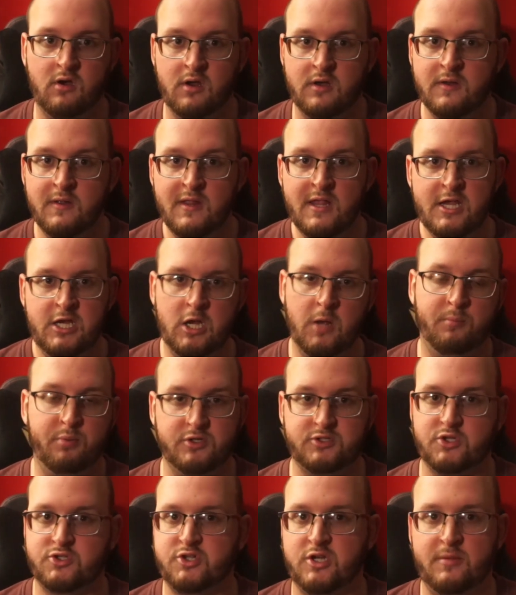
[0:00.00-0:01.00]
And, you know,
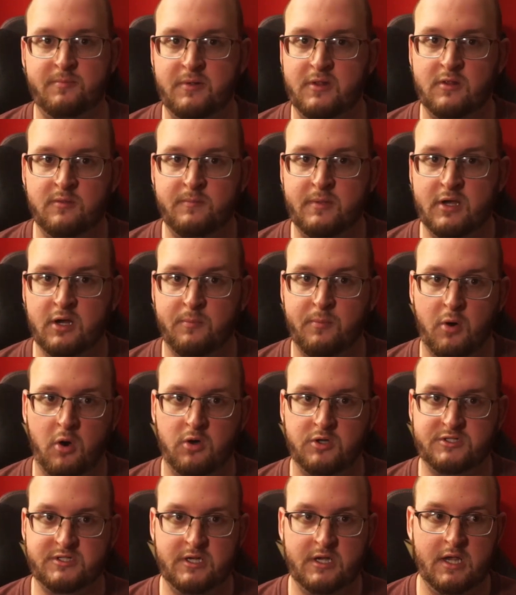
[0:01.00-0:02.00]
Blizzard should have been the bigger
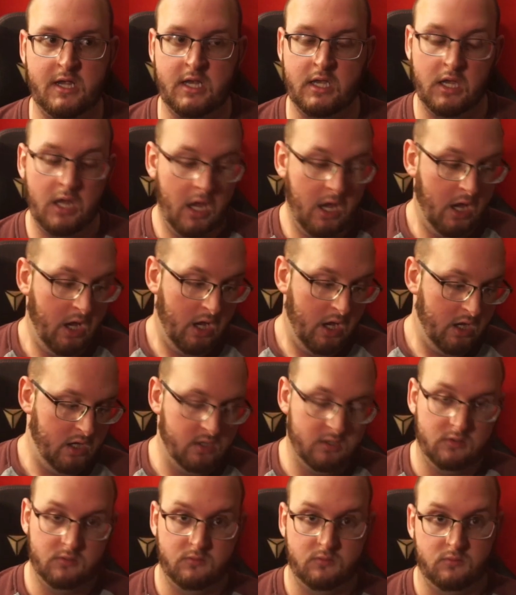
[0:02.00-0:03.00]
person.
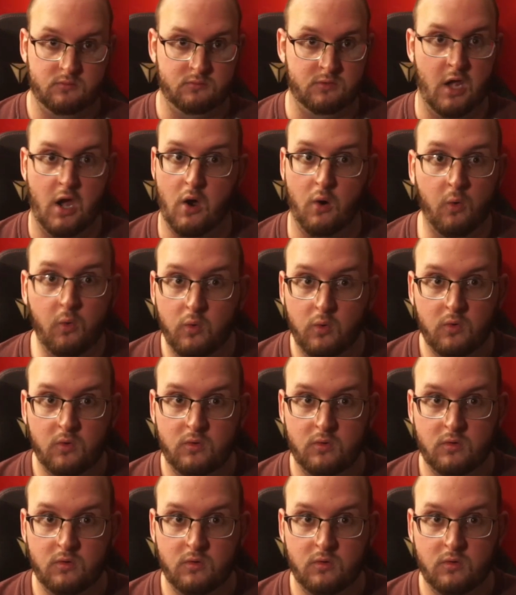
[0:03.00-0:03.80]
No,